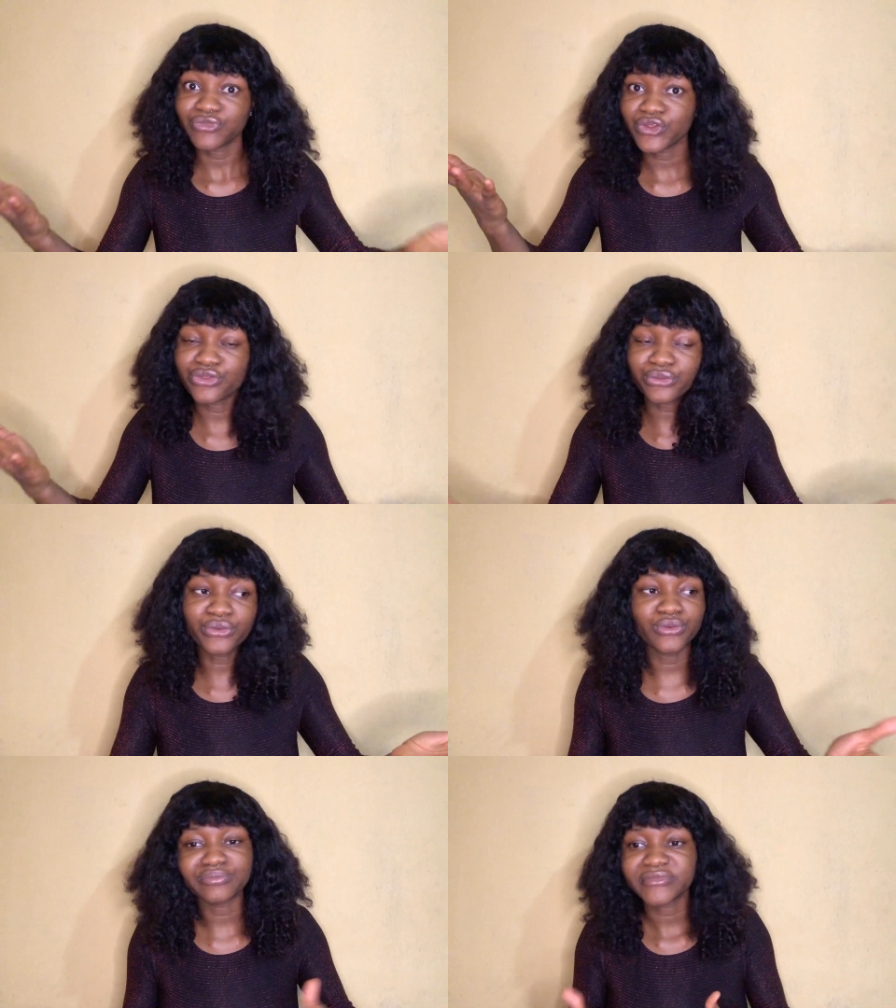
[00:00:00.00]

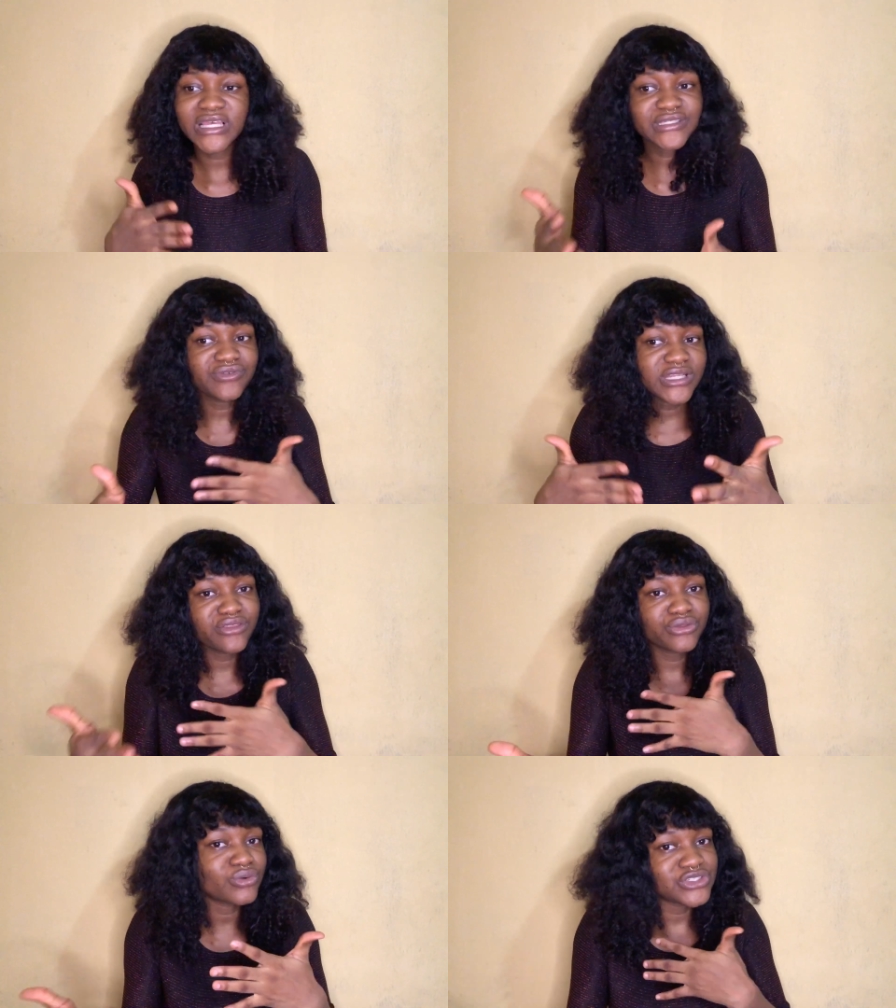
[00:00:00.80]
threw. He didn't
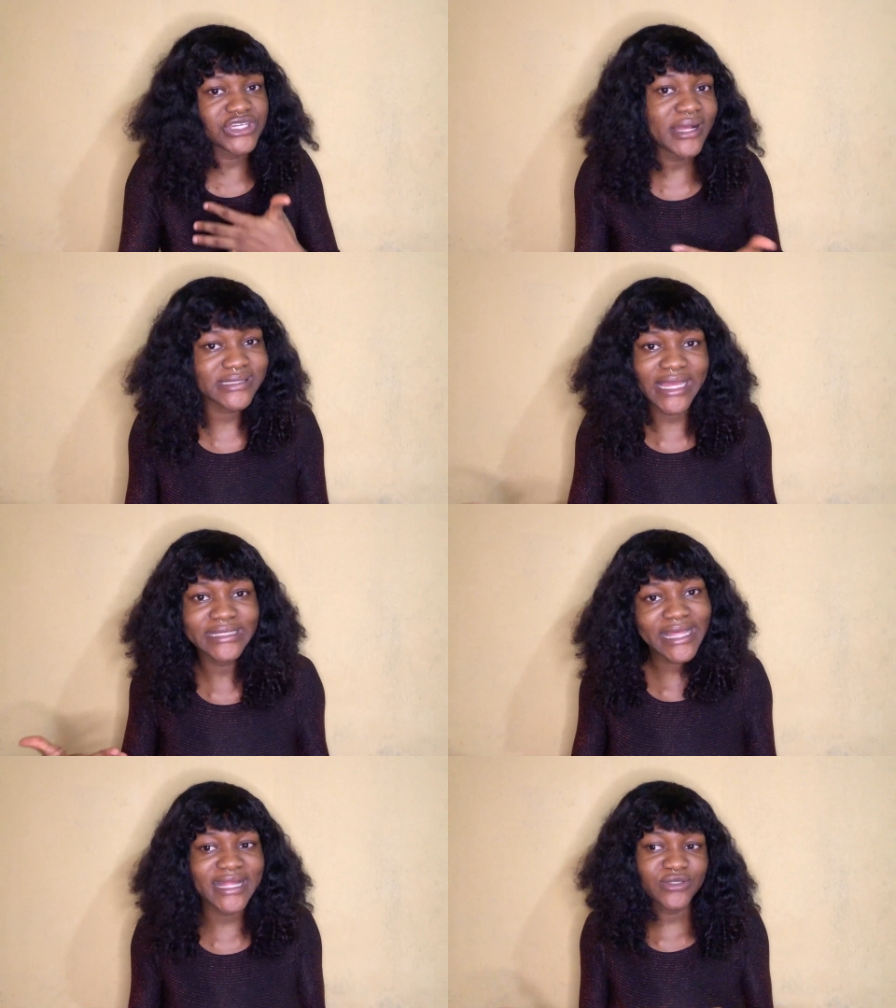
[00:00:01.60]
really throw jabs
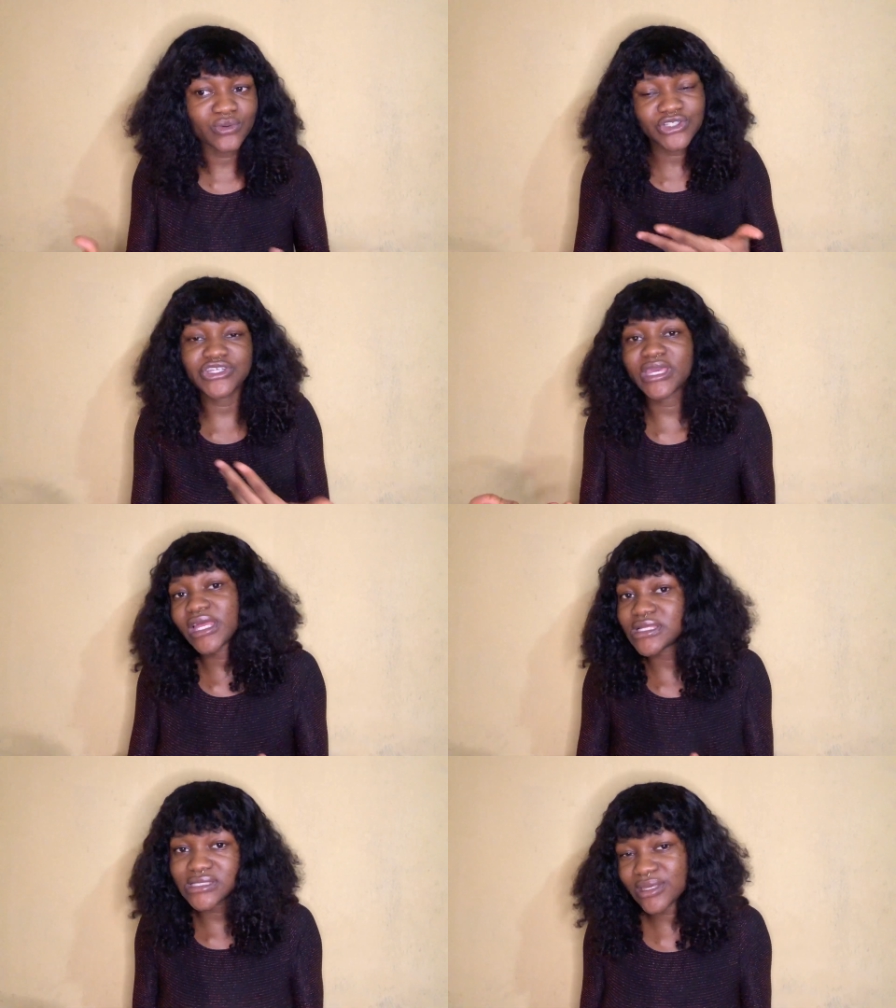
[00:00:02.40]
like that or shake
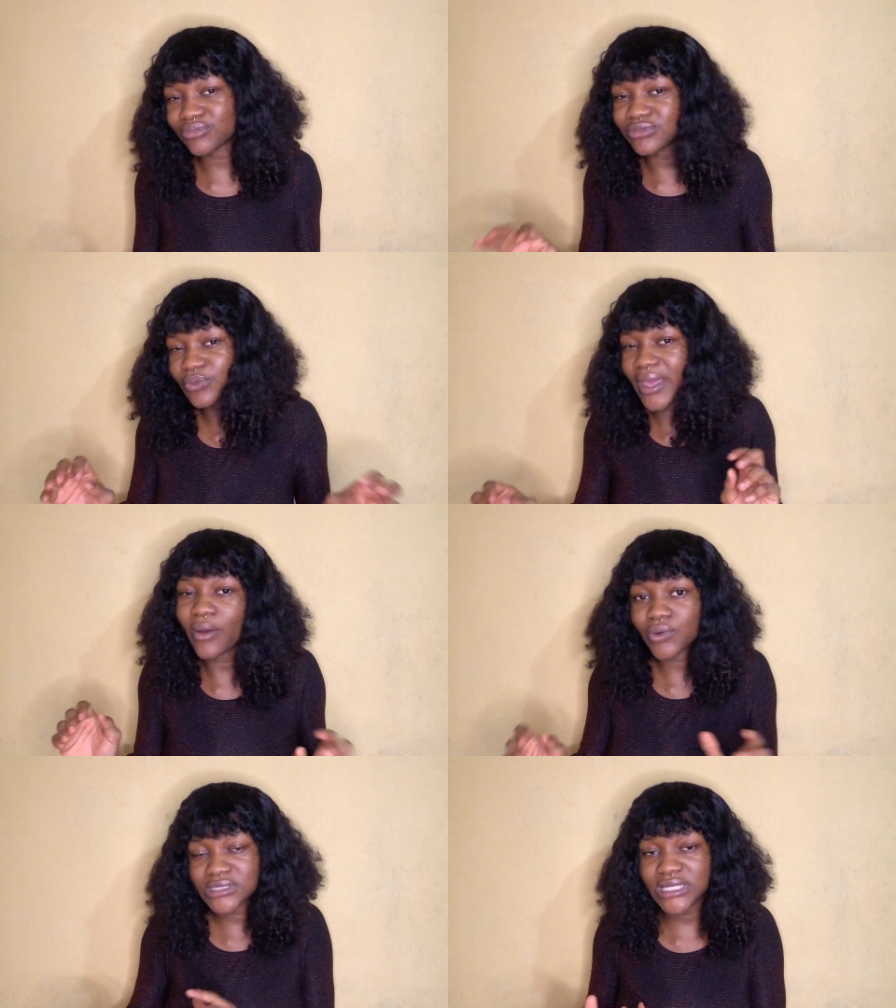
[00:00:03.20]
any table the way I
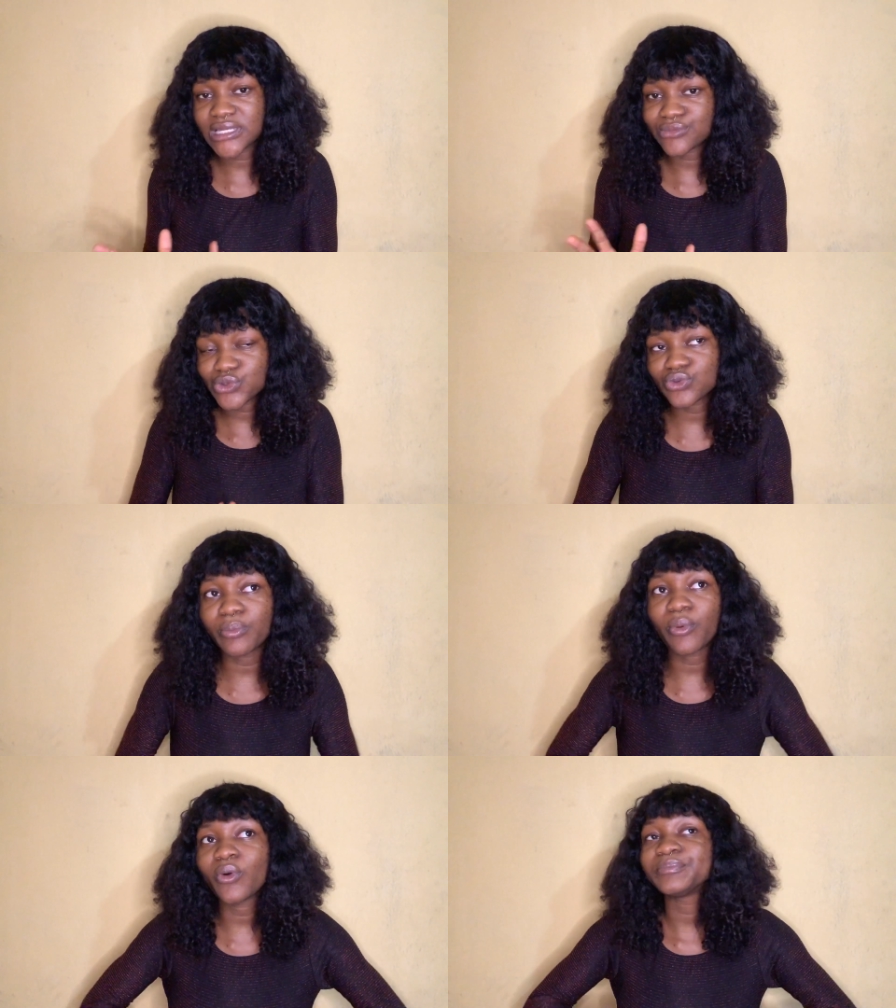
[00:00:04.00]
wanted him to,
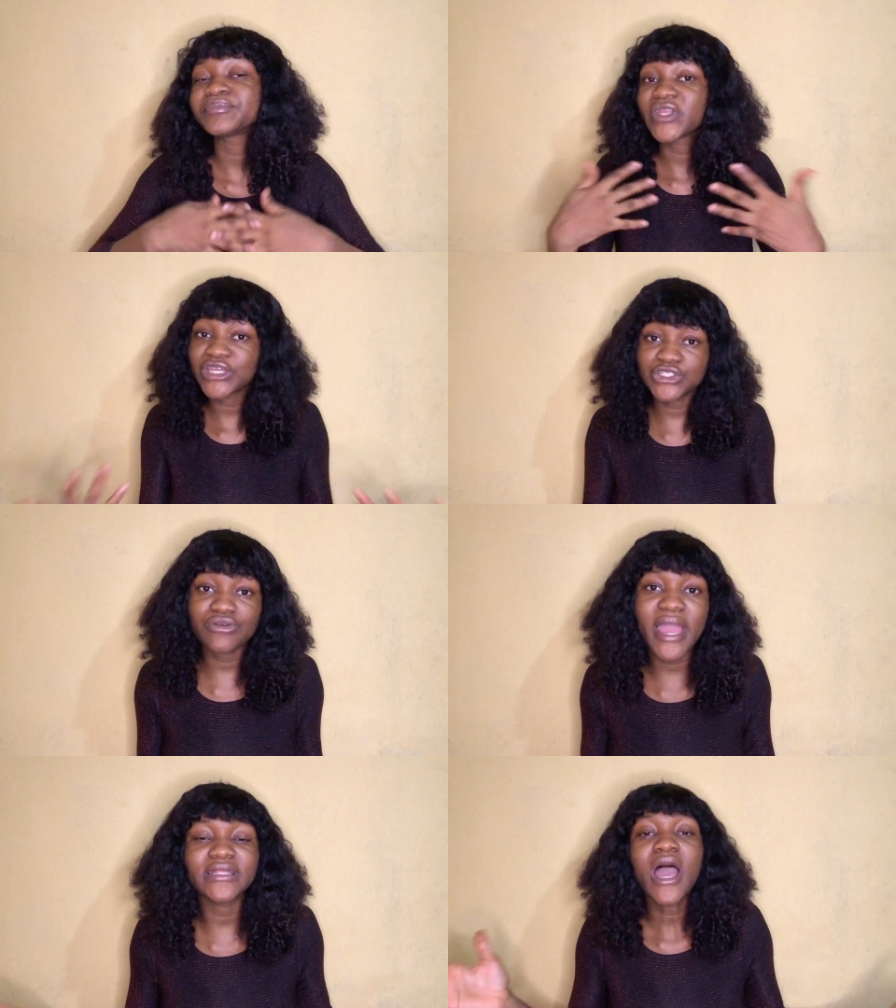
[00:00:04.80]
but he
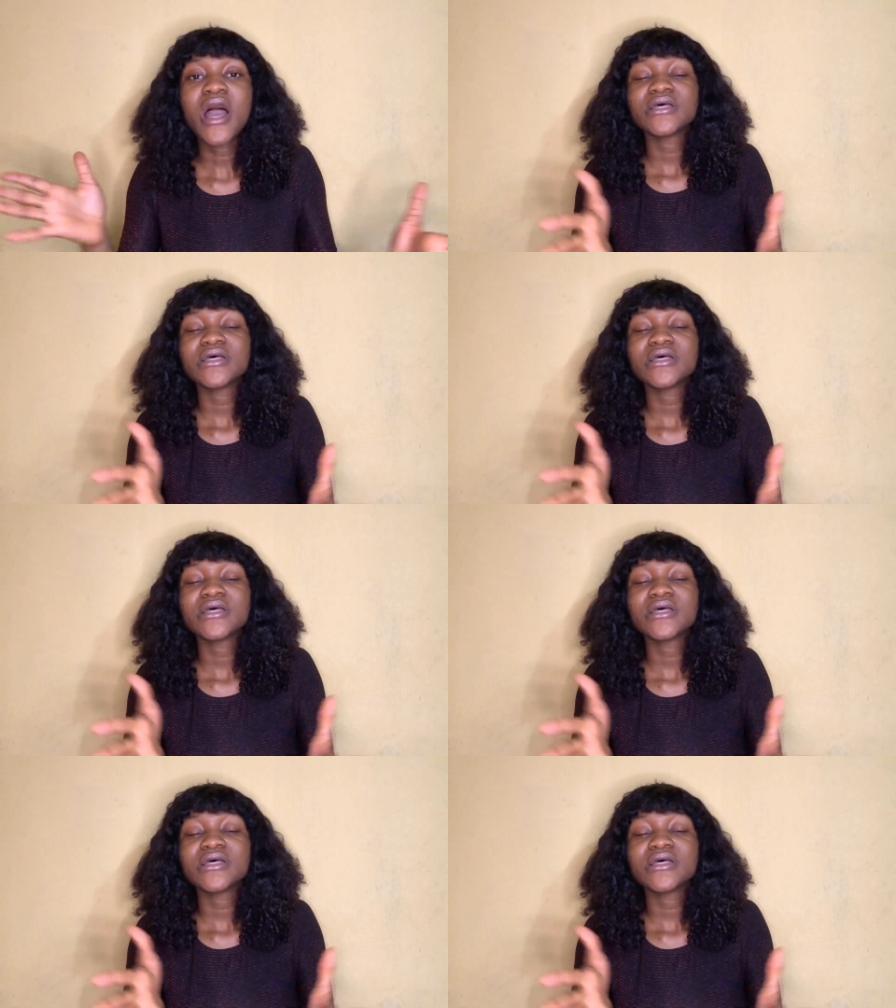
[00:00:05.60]
tried.